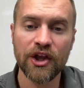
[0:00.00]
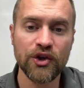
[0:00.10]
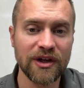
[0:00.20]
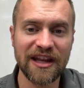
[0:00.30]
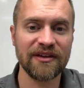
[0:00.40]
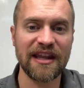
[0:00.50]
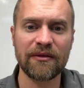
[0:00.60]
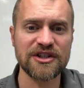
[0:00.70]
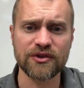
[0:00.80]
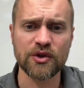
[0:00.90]
You can even
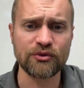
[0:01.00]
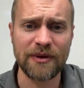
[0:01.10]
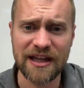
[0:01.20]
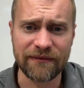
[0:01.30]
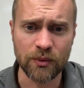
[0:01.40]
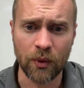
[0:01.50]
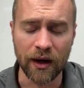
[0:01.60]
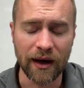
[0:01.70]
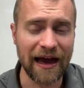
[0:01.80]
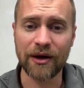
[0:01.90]
leverage it for social media if you
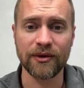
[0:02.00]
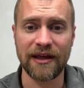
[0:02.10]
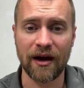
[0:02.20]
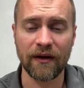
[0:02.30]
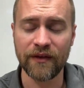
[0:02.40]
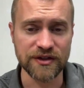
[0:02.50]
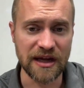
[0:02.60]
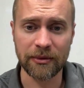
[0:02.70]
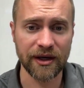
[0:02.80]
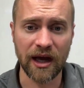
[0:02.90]
want. I don't care.
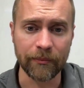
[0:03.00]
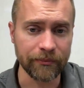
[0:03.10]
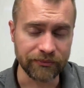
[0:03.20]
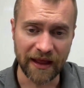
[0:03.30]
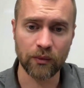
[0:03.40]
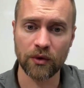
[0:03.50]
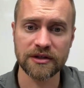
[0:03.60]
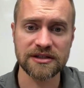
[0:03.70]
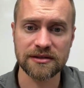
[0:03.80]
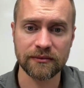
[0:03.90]
Double it up. That
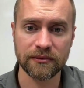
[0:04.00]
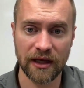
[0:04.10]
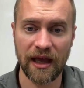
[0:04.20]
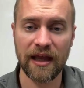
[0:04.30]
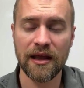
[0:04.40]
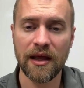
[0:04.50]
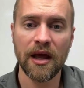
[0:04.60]
works, okay?